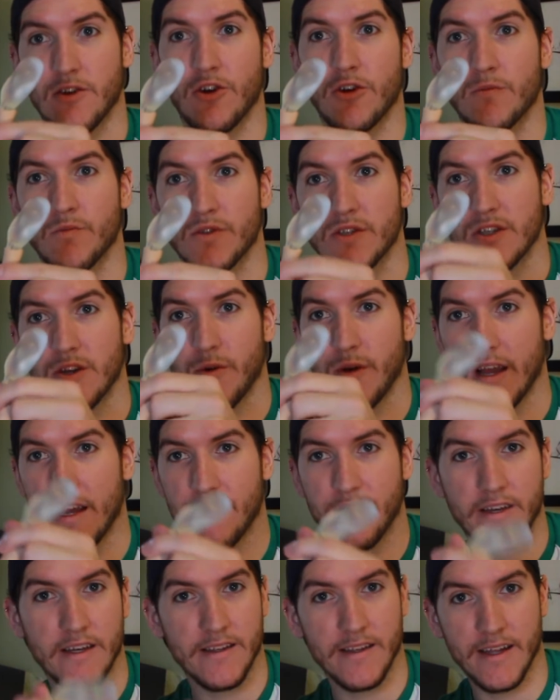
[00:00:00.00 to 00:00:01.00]
arm was so
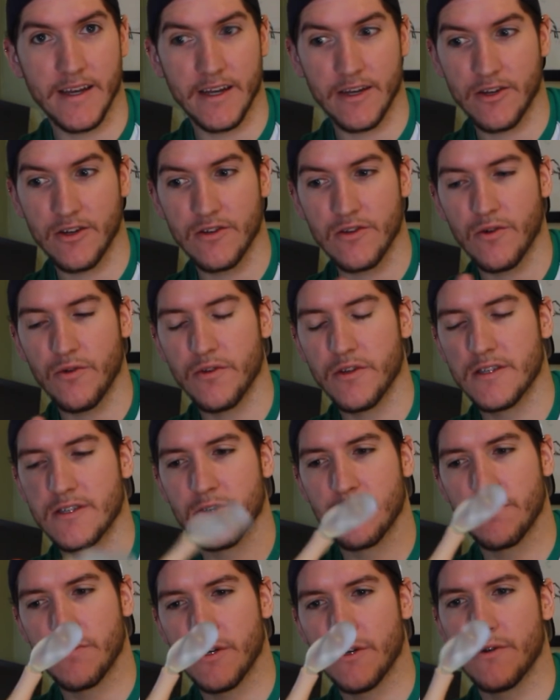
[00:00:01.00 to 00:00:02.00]
heavy that it couldn't hold its
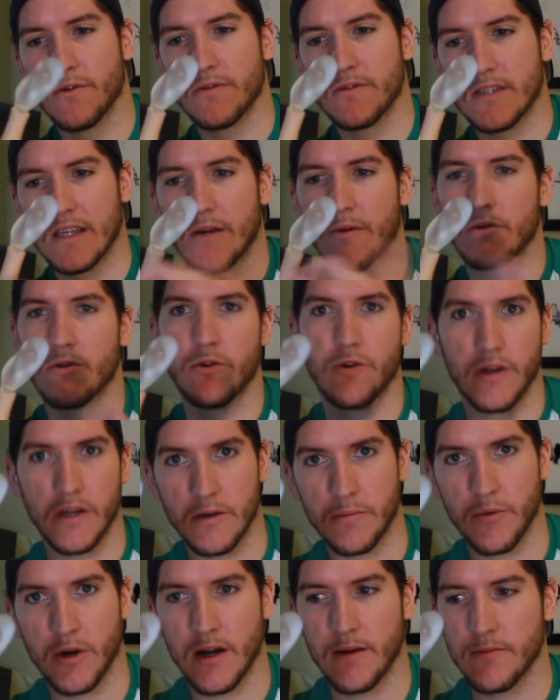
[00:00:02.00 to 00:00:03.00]
own pose, that would
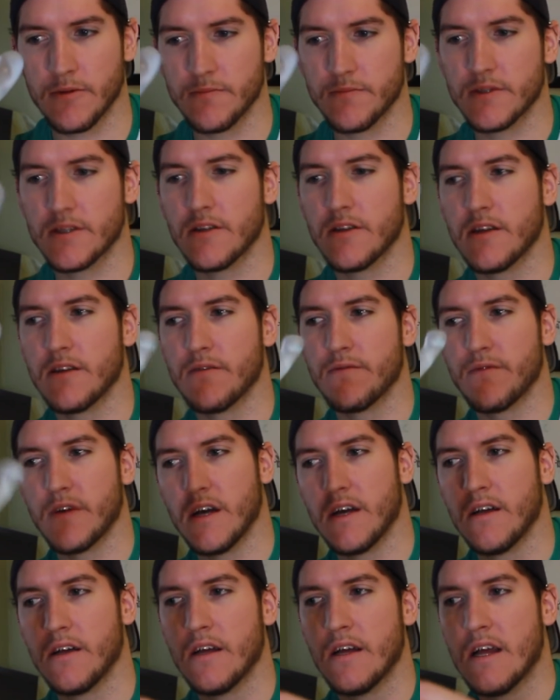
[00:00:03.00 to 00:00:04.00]
create a problem. So
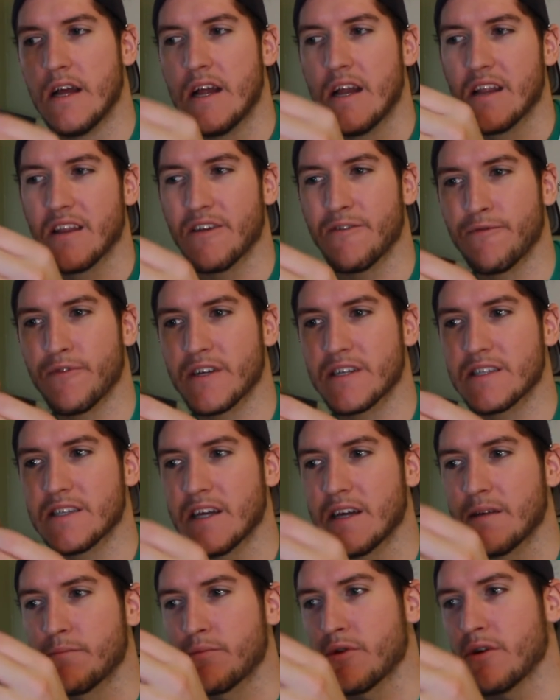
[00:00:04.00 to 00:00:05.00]
they fixed
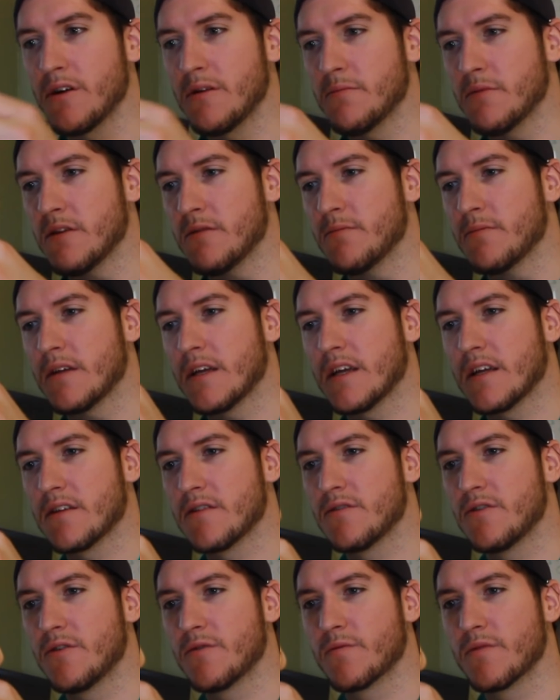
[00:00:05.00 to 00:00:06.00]
that problem, and
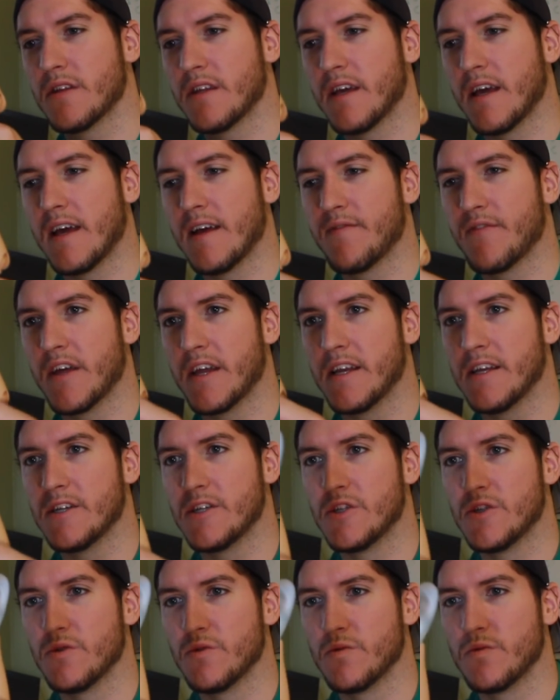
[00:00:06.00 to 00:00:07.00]
you don't really have that
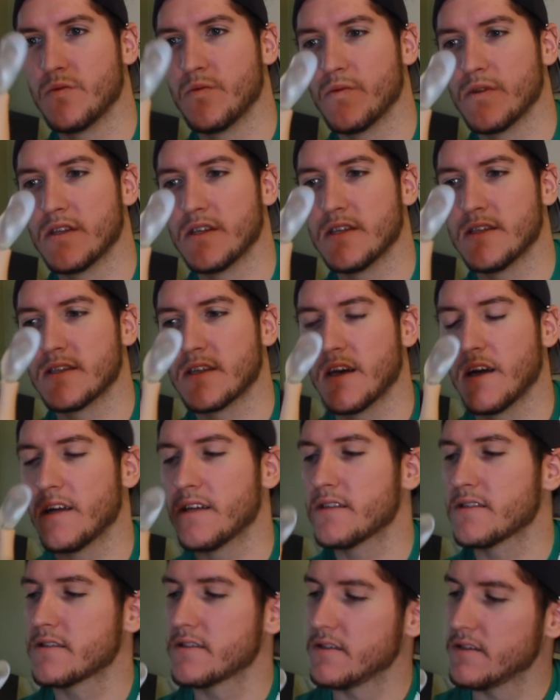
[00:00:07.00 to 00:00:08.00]
issue with these
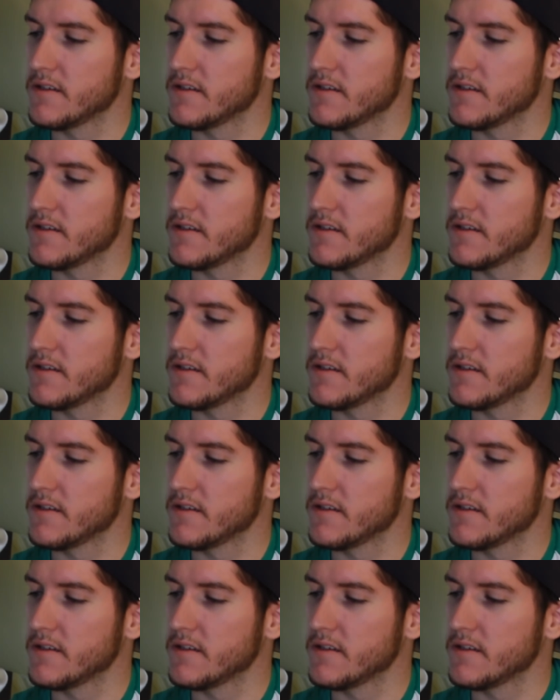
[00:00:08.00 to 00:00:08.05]
guys.